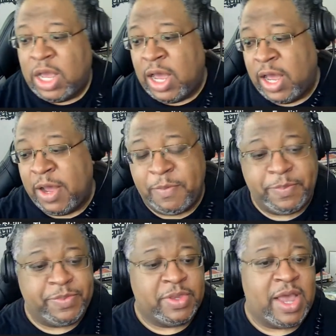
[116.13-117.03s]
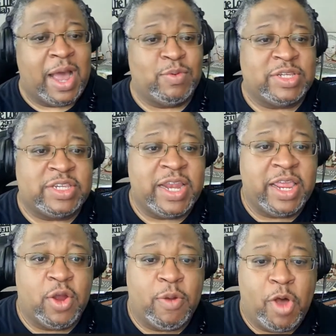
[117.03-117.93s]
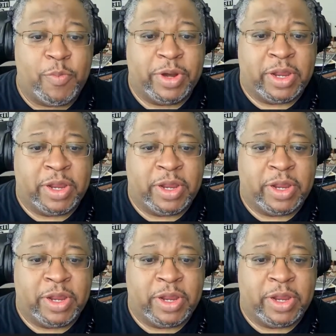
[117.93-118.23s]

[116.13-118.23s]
Um, I was sitting here a moment